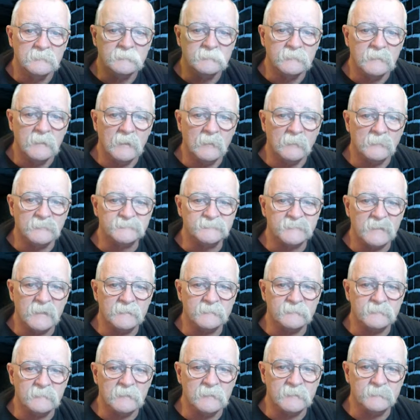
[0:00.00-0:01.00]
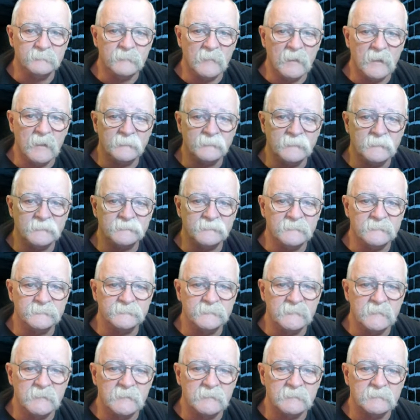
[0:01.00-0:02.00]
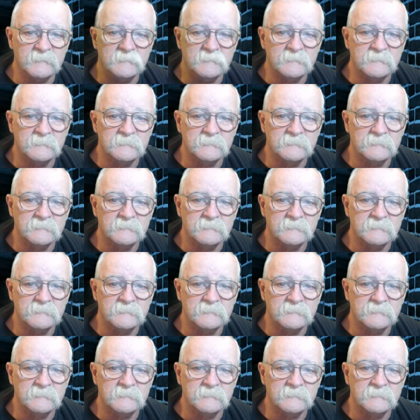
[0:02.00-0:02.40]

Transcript: now is that Nightbot that did that?